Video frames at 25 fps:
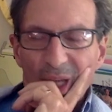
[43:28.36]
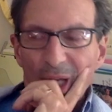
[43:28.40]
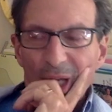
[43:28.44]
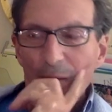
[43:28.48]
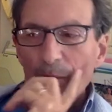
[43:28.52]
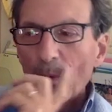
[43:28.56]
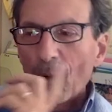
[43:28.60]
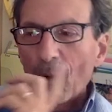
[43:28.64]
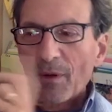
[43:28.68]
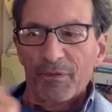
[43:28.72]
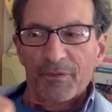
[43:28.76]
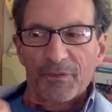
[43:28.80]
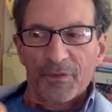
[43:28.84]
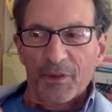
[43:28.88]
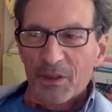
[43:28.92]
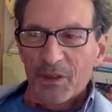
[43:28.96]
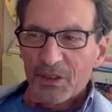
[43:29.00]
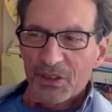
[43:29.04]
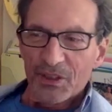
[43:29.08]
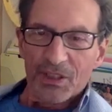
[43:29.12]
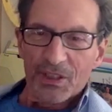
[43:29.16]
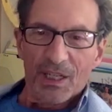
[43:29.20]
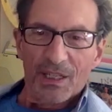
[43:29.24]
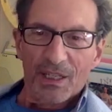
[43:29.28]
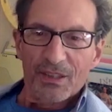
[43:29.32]
Well,
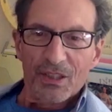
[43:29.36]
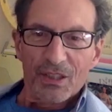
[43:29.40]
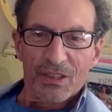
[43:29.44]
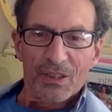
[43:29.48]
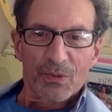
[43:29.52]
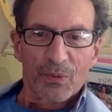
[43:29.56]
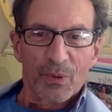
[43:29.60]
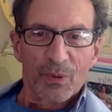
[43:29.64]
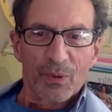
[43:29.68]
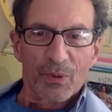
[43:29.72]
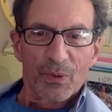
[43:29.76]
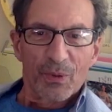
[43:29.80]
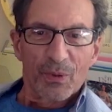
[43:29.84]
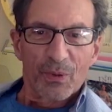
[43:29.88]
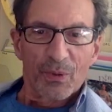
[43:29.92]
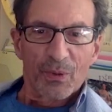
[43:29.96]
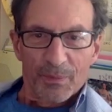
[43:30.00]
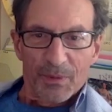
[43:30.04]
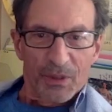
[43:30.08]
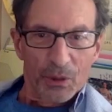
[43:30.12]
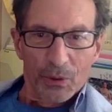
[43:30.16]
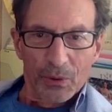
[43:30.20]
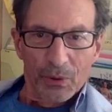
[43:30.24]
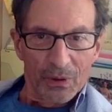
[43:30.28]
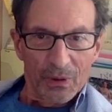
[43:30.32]
first, I just wanted some
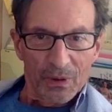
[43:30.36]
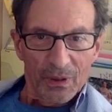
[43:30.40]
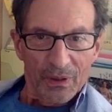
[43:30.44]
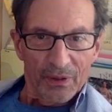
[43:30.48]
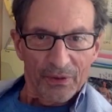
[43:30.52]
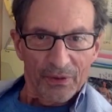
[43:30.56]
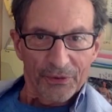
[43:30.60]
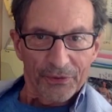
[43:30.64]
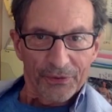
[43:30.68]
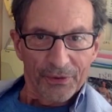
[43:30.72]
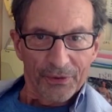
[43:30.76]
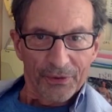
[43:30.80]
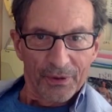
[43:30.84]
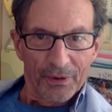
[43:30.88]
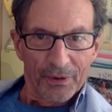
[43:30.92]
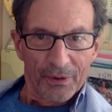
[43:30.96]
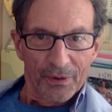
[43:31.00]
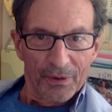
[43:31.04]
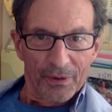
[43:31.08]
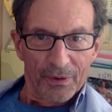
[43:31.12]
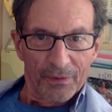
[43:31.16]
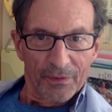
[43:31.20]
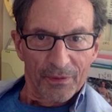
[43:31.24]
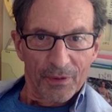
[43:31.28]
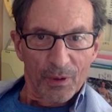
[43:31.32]
tools
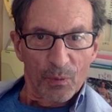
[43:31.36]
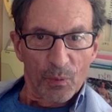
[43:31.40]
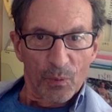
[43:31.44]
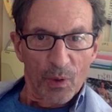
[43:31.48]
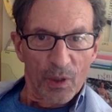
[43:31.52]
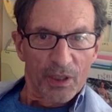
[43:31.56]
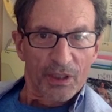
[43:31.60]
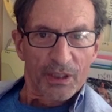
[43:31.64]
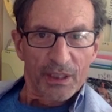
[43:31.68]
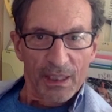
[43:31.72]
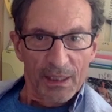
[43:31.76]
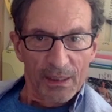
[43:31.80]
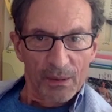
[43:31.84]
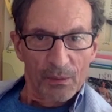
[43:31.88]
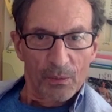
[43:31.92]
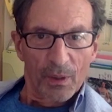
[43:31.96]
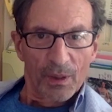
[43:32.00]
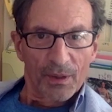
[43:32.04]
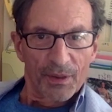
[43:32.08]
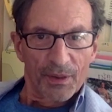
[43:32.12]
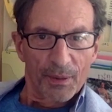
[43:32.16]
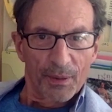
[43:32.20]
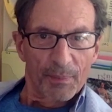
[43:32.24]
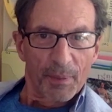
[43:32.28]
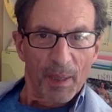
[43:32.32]
for working
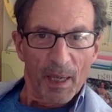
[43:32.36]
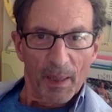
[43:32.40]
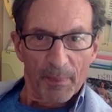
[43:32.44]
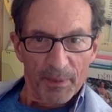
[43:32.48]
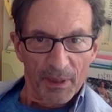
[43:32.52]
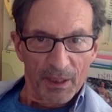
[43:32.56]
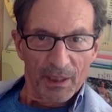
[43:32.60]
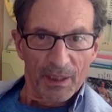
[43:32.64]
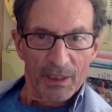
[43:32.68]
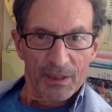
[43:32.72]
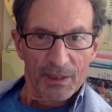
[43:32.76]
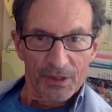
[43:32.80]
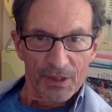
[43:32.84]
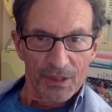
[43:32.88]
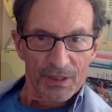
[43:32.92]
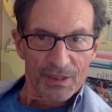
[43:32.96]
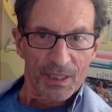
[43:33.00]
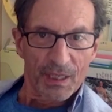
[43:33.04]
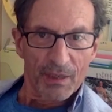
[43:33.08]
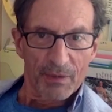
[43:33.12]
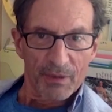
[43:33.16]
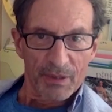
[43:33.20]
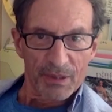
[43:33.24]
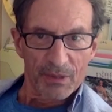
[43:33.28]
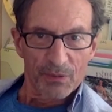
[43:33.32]
with the populations
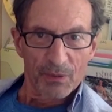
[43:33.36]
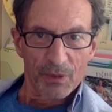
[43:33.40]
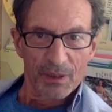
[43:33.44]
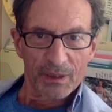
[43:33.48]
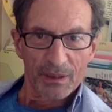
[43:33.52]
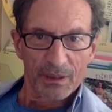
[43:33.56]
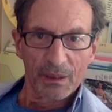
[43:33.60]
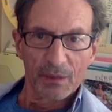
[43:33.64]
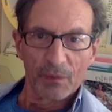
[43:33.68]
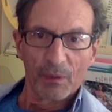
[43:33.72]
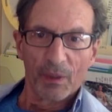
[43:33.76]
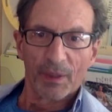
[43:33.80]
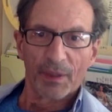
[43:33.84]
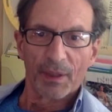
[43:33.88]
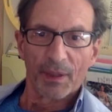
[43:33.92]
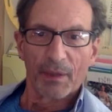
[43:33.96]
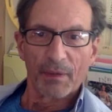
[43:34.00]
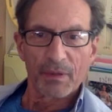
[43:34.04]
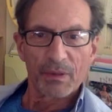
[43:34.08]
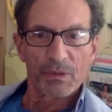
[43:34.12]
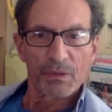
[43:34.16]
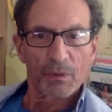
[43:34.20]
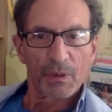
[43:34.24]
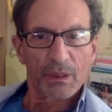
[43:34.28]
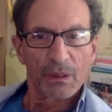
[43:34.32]
I was working with. I
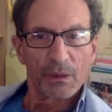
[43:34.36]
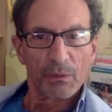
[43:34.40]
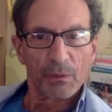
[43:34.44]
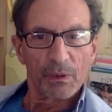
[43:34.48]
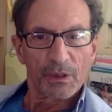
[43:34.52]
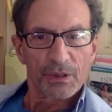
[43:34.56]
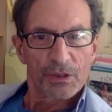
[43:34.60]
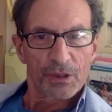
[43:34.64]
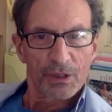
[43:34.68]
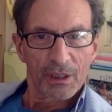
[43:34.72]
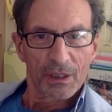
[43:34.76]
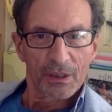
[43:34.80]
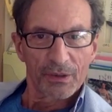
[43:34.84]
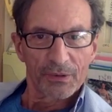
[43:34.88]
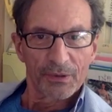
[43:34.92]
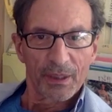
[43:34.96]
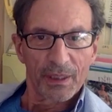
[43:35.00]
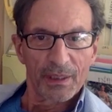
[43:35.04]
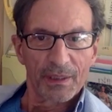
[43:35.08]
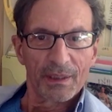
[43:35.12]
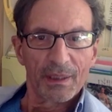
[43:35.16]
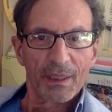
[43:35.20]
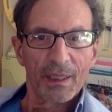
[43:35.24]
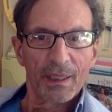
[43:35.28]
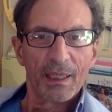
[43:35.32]
was working with
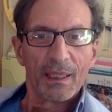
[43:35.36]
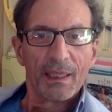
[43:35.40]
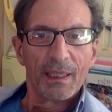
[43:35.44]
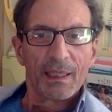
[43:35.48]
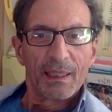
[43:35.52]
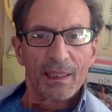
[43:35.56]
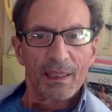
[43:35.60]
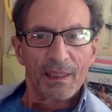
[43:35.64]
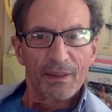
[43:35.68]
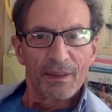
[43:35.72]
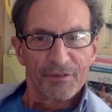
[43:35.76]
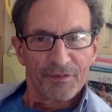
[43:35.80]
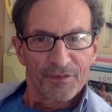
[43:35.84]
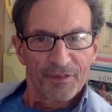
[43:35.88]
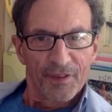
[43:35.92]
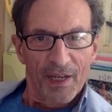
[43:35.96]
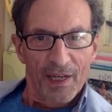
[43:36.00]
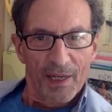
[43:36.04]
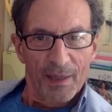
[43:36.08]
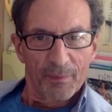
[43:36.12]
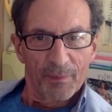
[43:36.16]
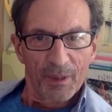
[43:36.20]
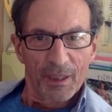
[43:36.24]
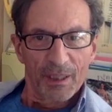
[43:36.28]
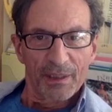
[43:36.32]
children and
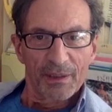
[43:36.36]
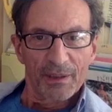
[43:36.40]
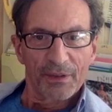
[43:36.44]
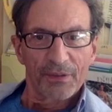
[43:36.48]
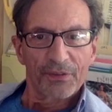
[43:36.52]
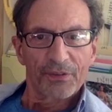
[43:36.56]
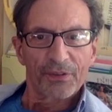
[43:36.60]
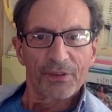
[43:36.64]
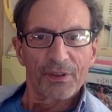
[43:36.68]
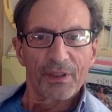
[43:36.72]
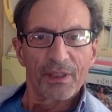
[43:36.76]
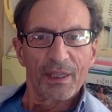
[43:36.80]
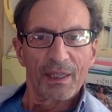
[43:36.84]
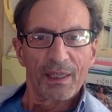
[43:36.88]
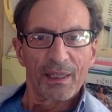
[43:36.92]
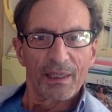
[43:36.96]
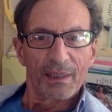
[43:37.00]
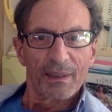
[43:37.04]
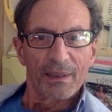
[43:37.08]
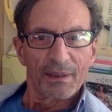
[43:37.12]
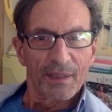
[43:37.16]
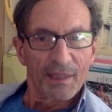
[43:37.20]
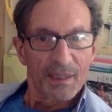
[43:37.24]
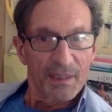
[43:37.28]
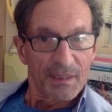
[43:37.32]
families,
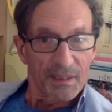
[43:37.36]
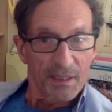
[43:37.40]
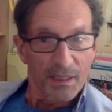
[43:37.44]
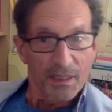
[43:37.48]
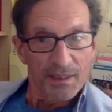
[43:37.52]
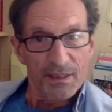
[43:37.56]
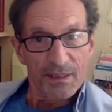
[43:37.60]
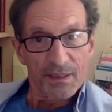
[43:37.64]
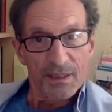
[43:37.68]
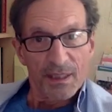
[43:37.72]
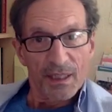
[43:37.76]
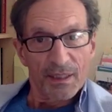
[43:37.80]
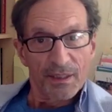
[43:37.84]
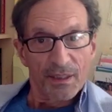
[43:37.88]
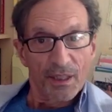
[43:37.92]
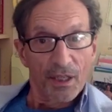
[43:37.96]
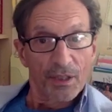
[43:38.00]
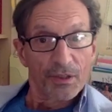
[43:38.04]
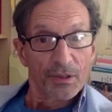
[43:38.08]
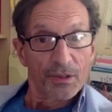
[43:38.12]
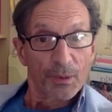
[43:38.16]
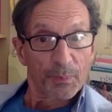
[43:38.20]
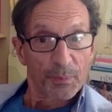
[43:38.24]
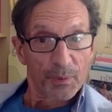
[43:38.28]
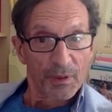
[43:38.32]
and as I said,
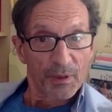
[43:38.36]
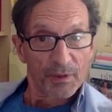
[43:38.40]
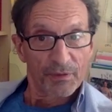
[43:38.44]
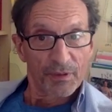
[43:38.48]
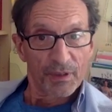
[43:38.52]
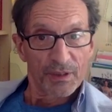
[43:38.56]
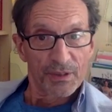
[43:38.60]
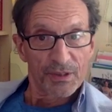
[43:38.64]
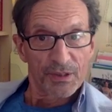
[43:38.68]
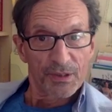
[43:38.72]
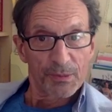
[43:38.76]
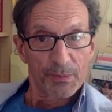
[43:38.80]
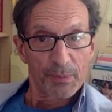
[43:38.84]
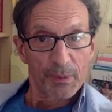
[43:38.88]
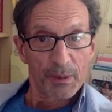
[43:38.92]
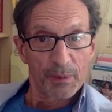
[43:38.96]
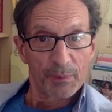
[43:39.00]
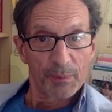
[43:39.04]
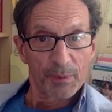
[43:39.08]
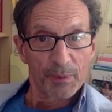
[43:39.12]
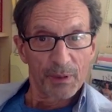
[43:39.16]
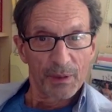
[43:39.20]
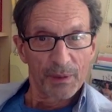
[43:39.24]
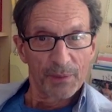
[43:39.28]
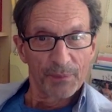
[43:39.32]
underprivileged
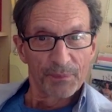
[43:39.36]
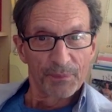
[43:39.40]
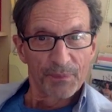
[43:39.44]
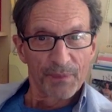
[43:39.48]
people.